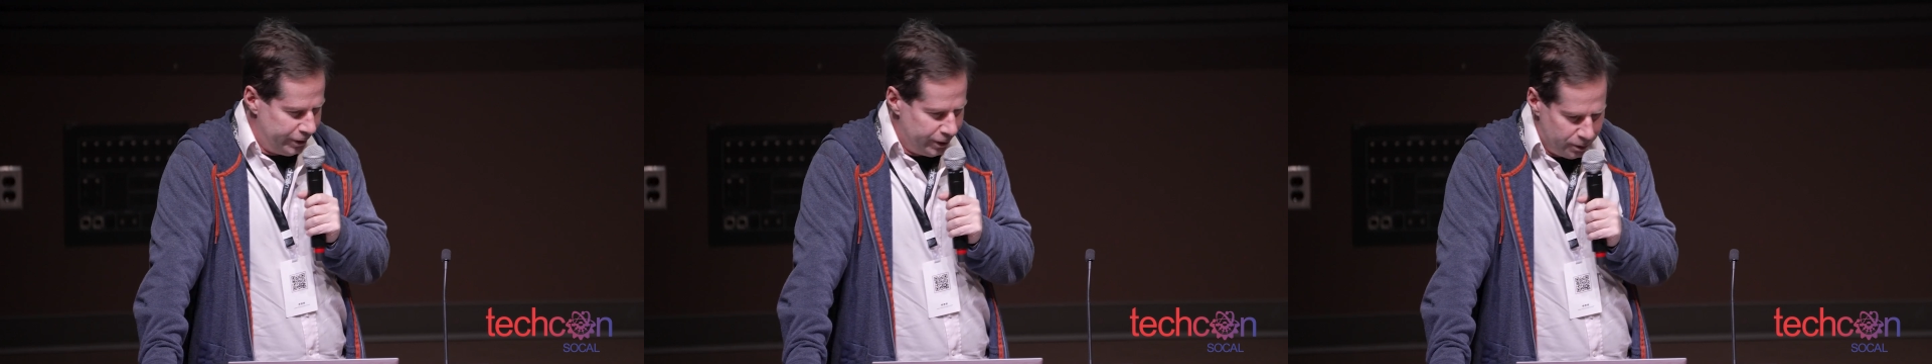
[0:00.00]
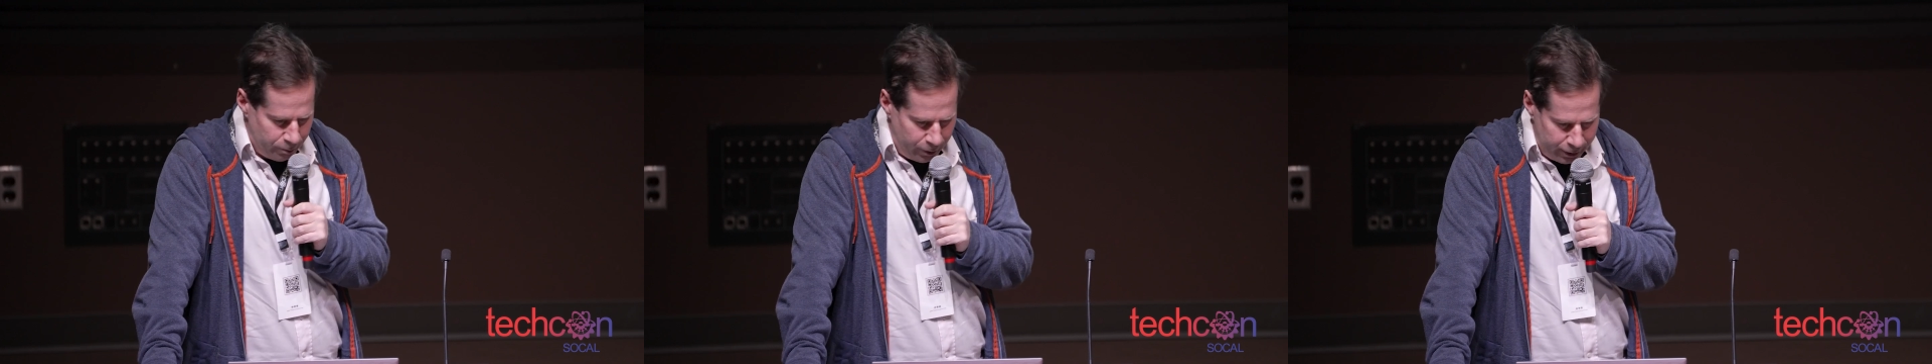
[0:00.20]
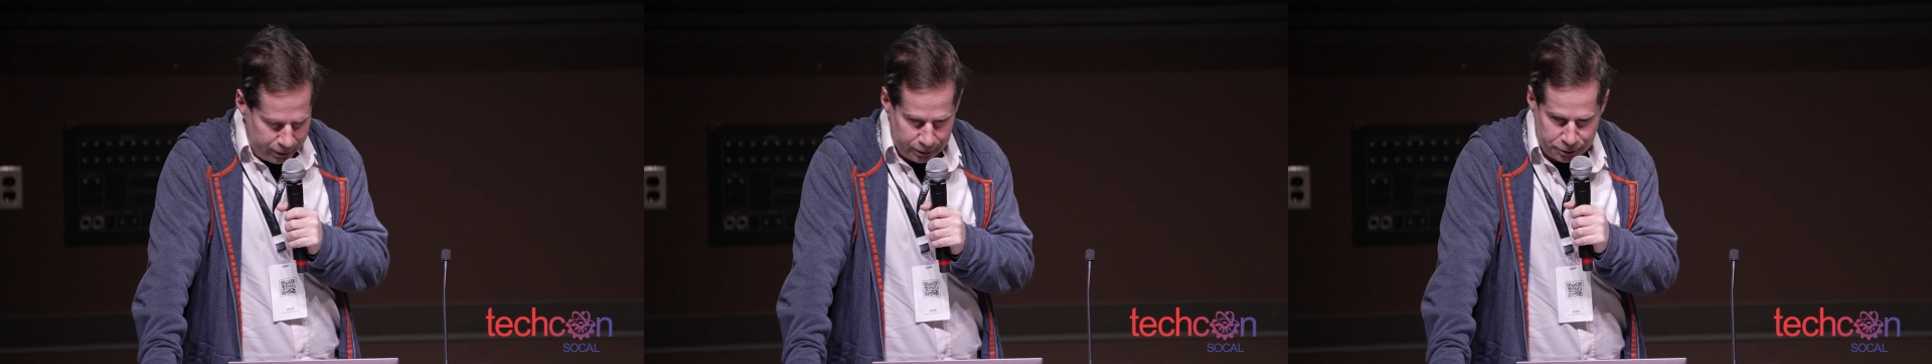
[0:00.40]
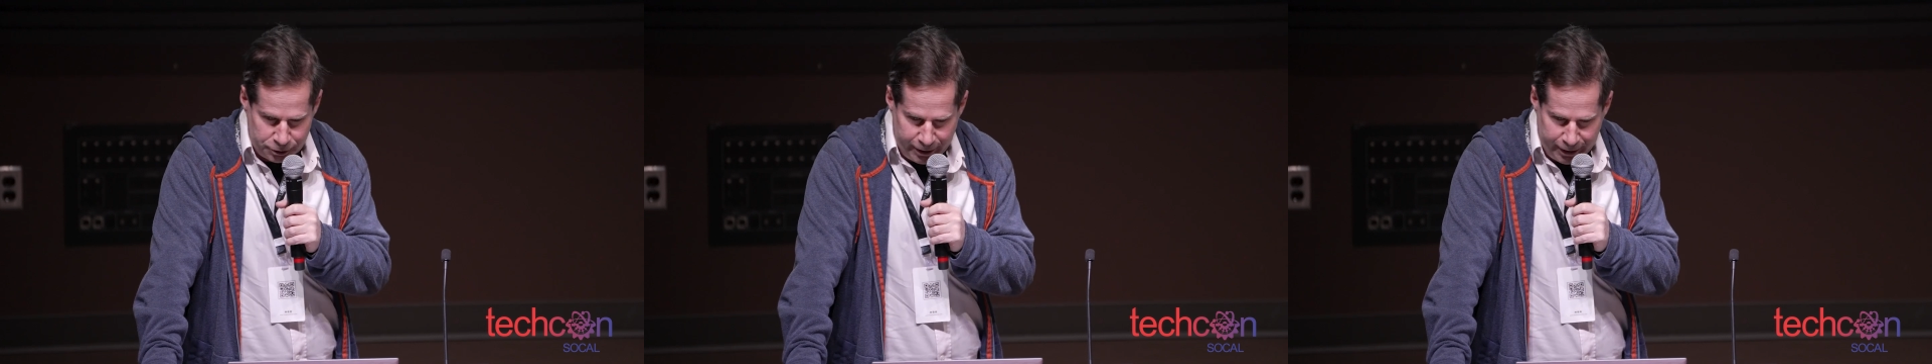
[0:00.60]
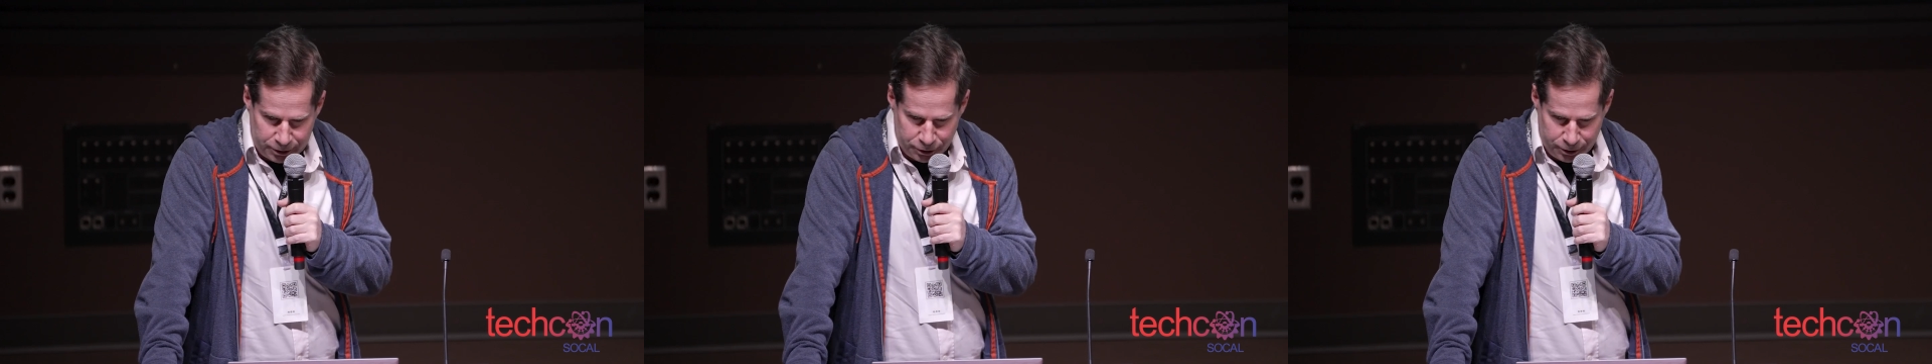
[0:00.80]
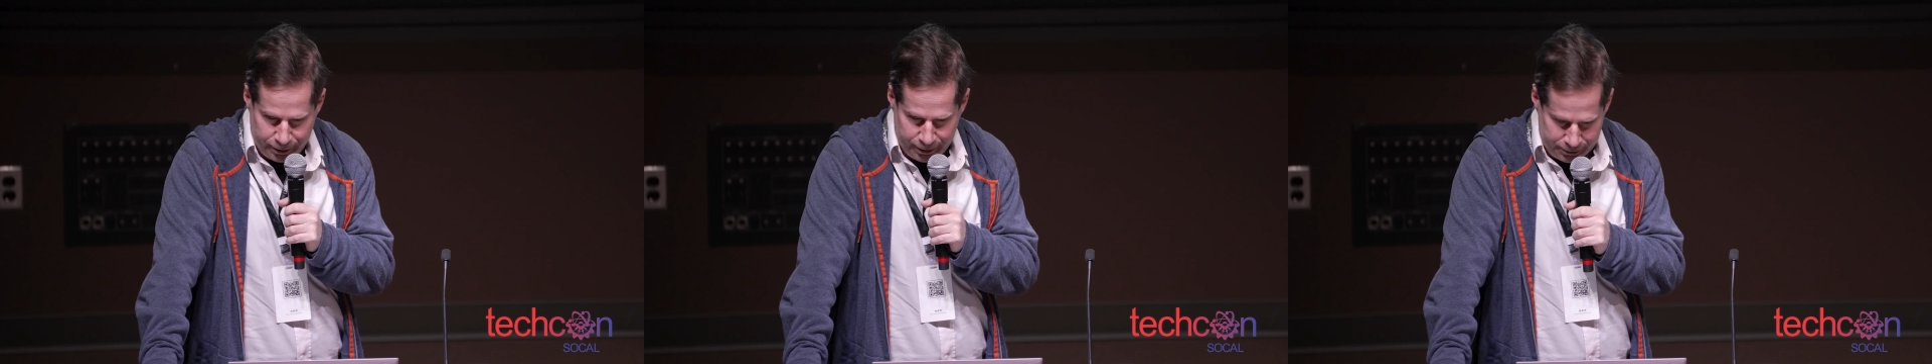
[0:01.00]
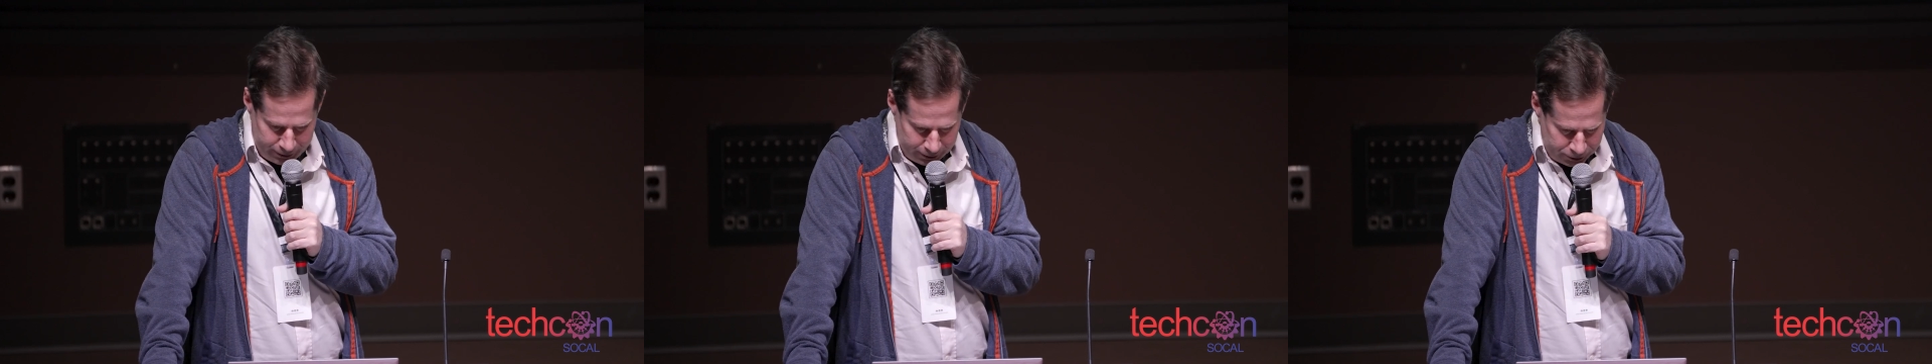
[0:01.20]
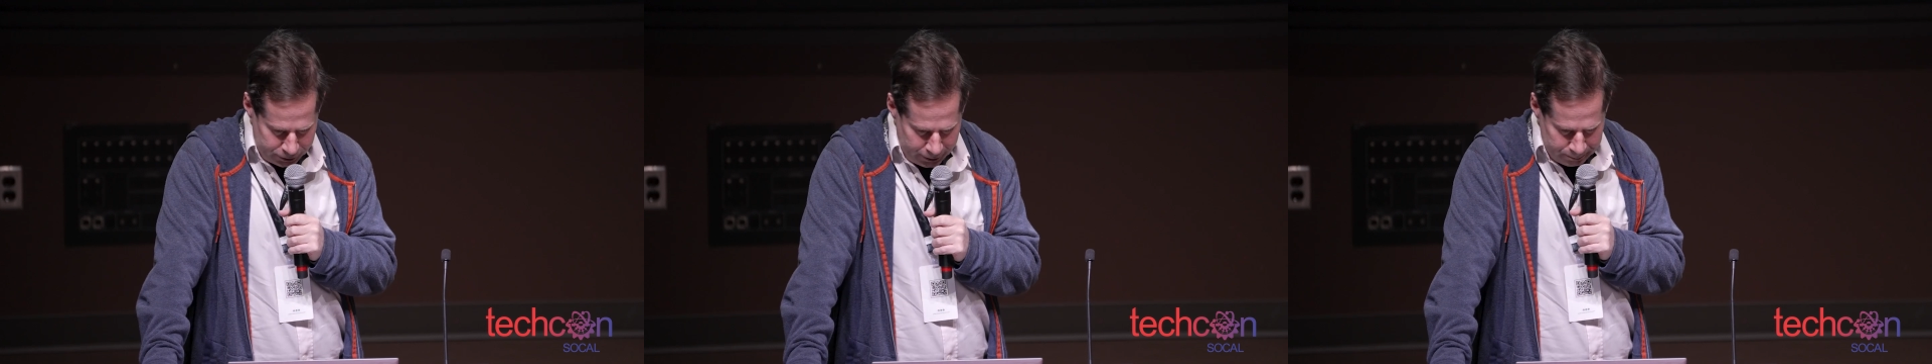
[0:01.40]
getting market traction,
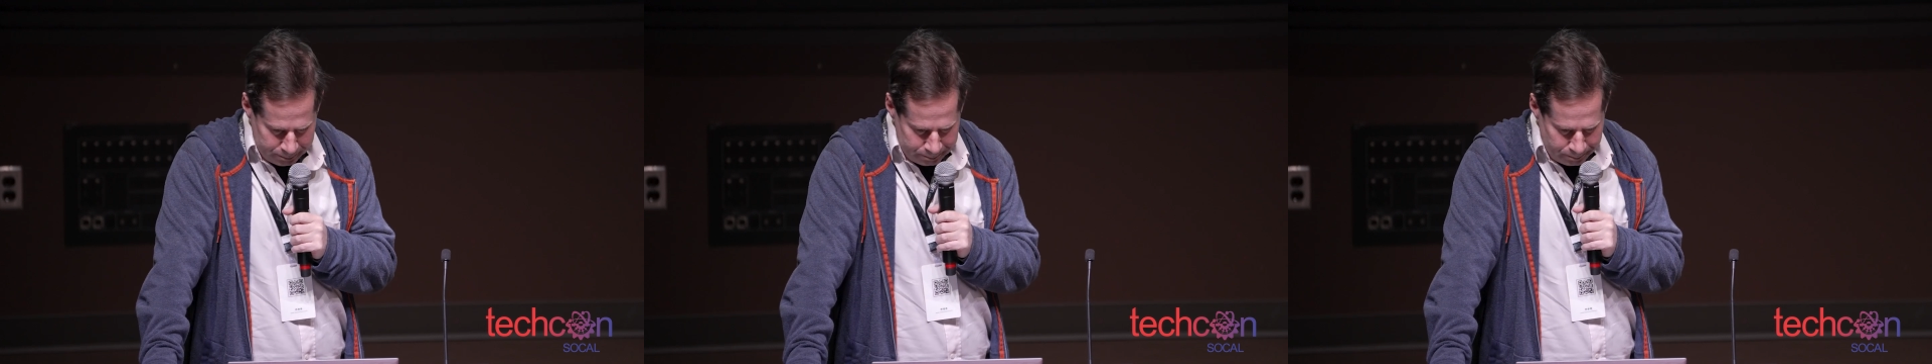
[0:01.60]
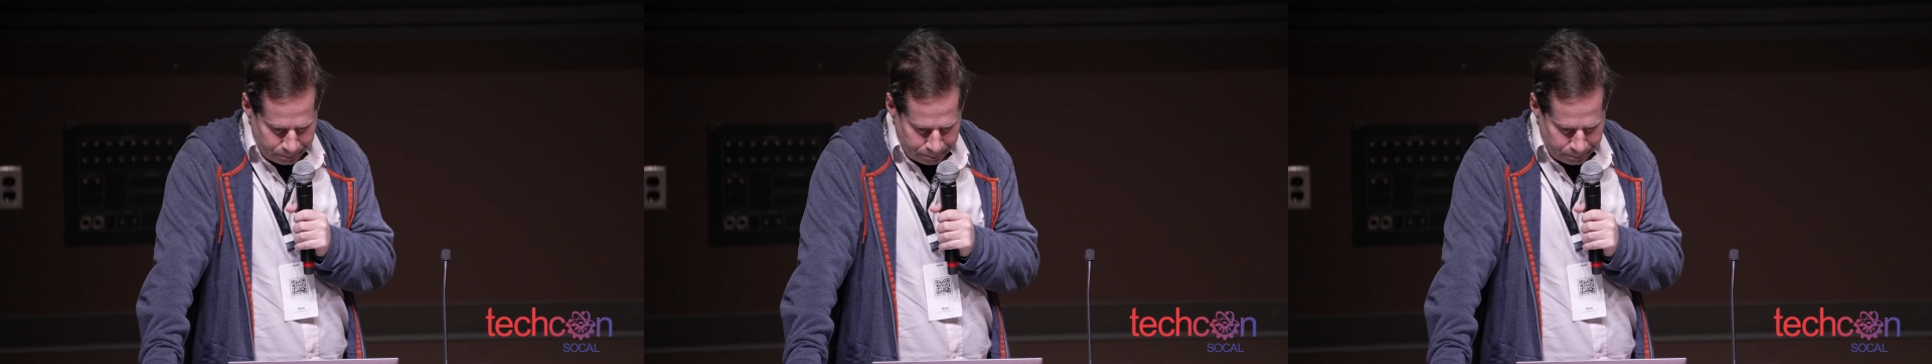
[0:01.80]
etc.